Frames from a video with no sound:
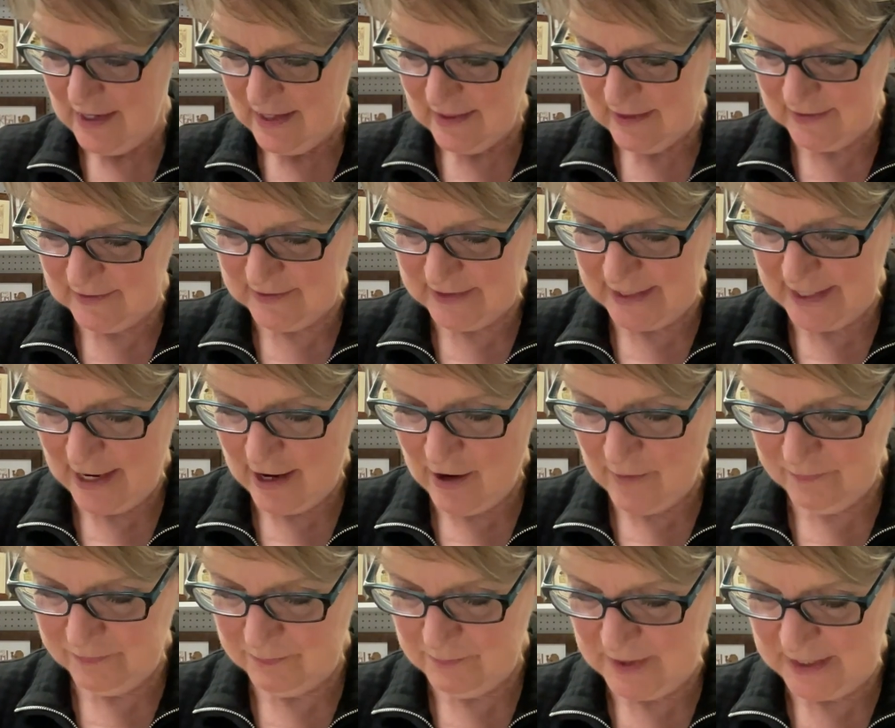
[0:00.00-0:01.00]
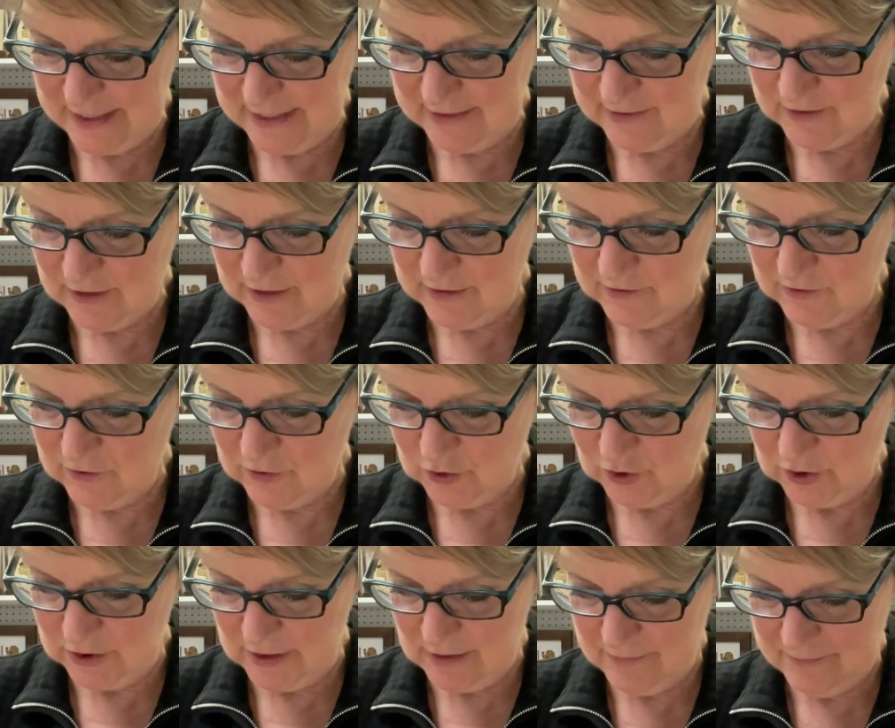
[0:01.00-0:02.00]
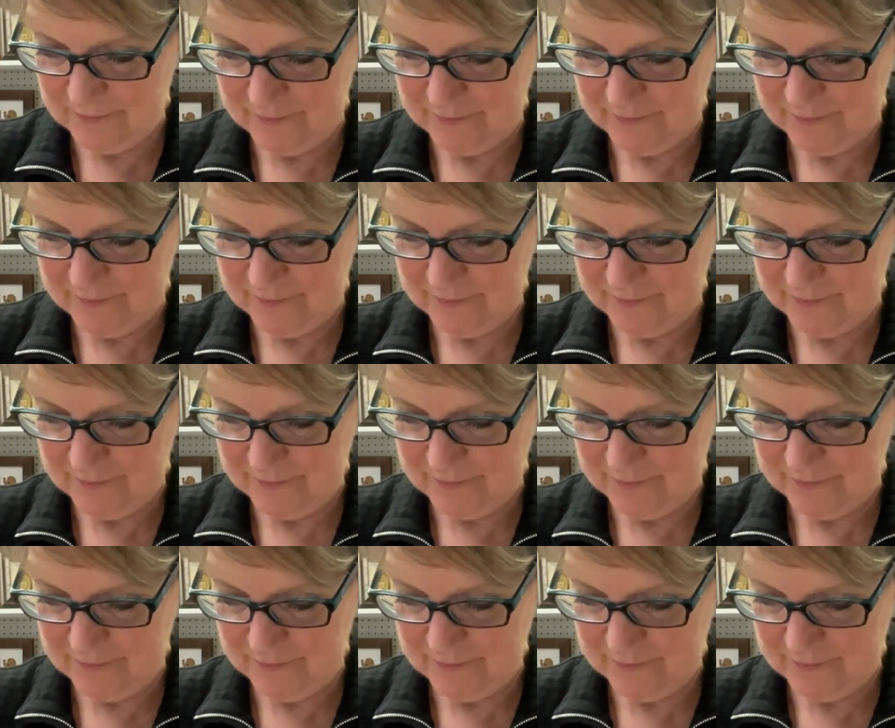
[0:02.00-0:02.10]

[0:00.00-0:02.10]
Let's see, how many does she?